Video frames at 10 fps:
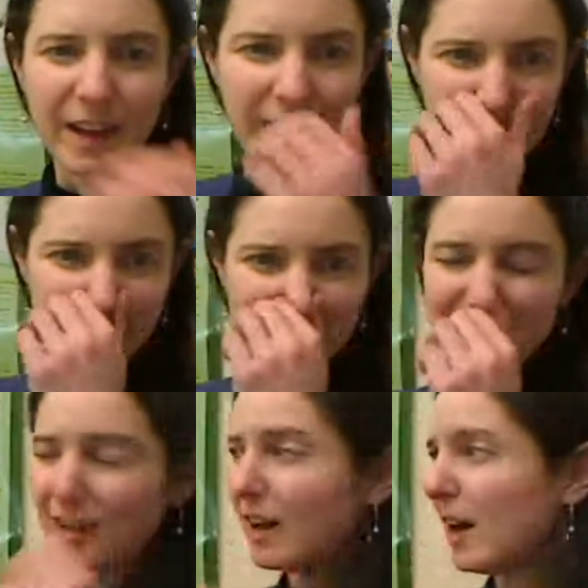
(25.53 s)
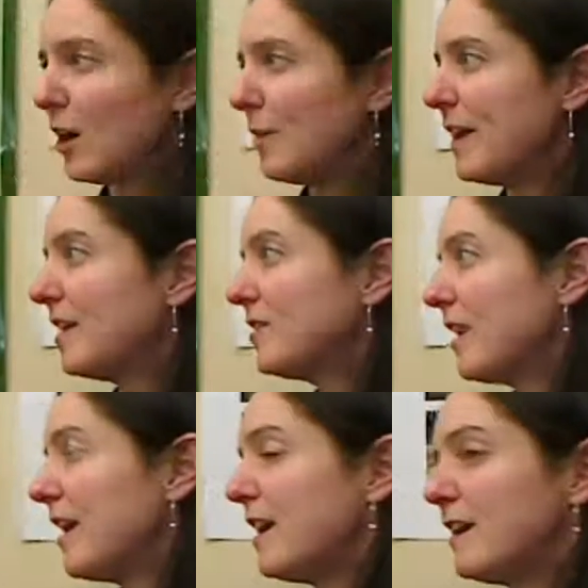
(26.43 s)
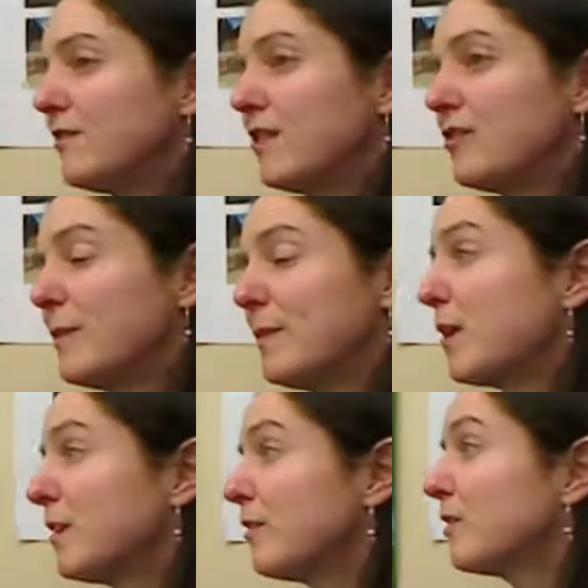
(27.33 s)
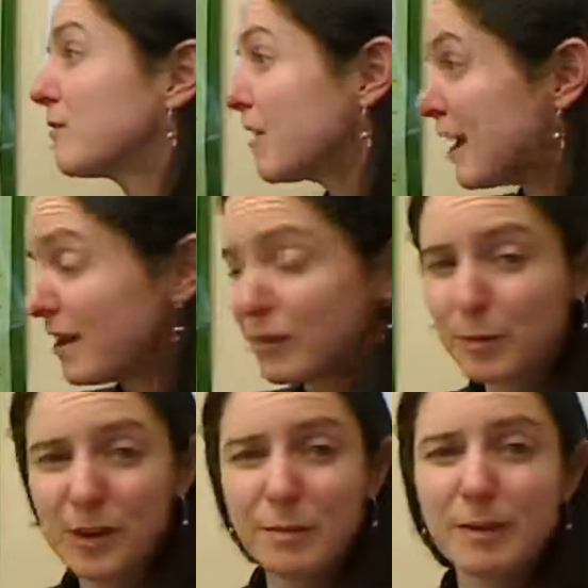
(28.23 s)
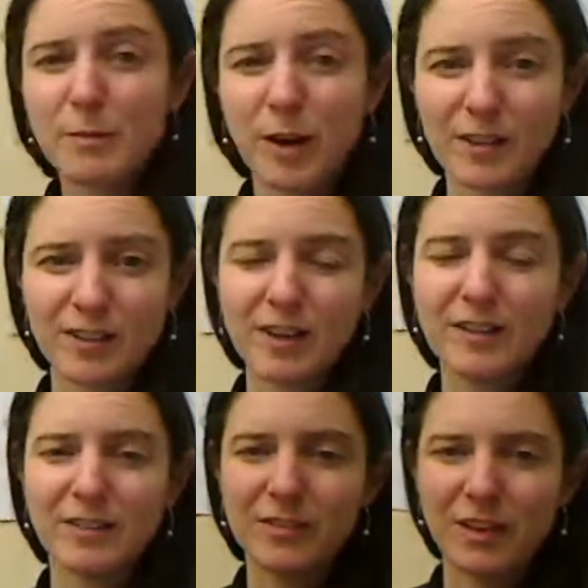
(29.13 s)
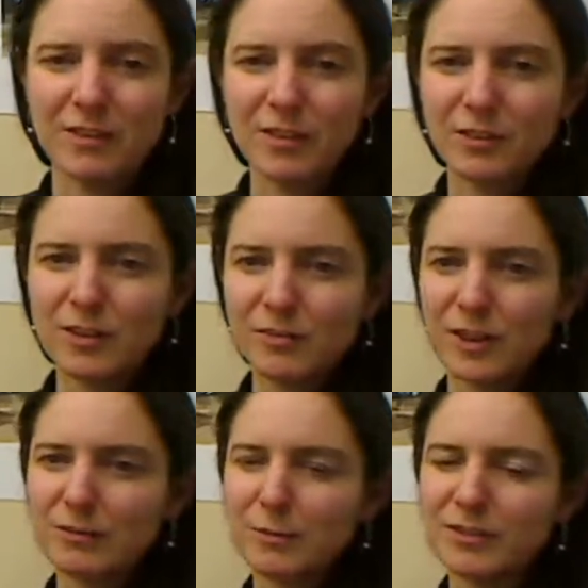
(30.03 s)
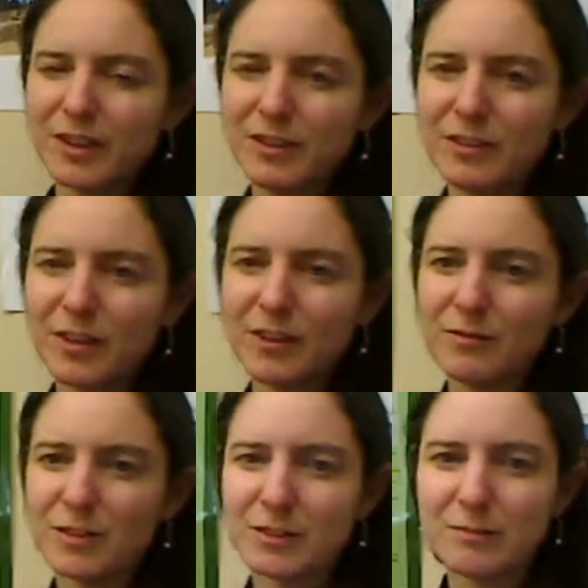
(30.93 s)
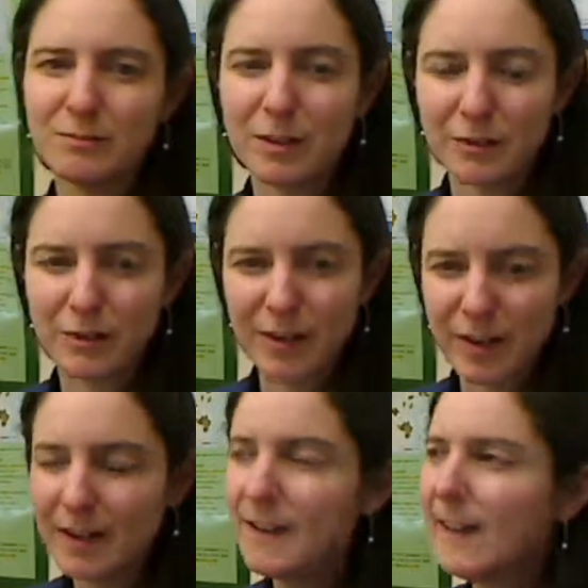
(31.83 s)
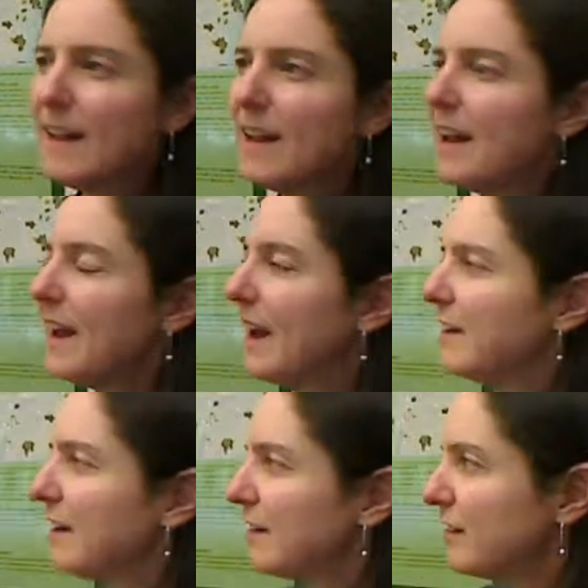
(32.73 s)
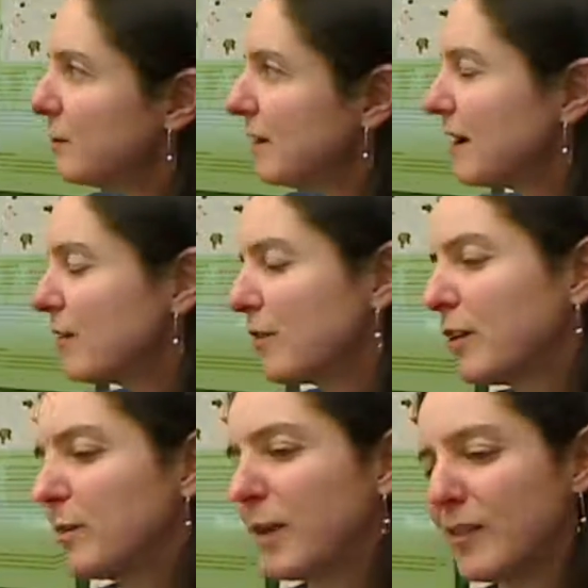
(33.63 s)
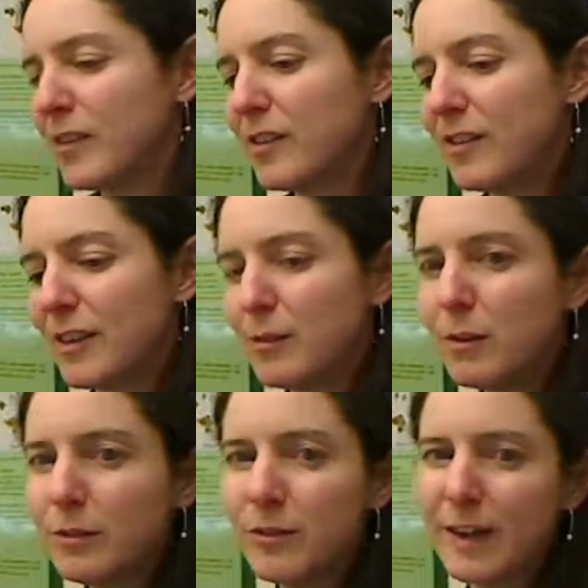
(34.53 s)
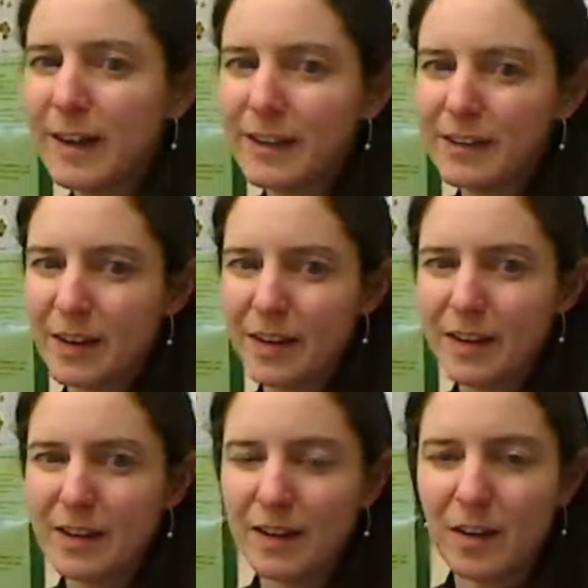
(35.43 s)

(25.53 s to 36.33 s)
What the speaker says: And it's a big part of your grade. It's a pretty big project. It's 35% of your grade. And the idea behind the following project is that you will find a